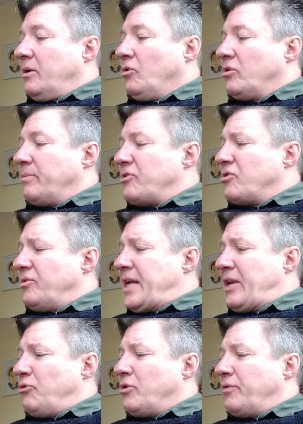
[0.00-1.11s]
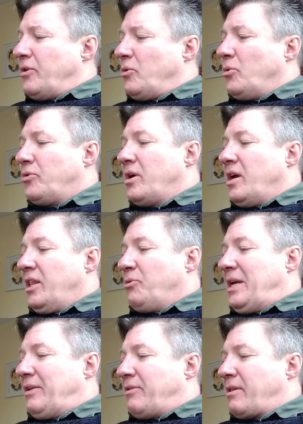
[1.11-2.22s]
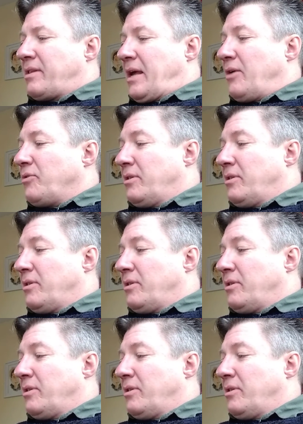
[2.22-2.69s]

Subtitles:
not to mention Nanook of the North, the Queen of the South,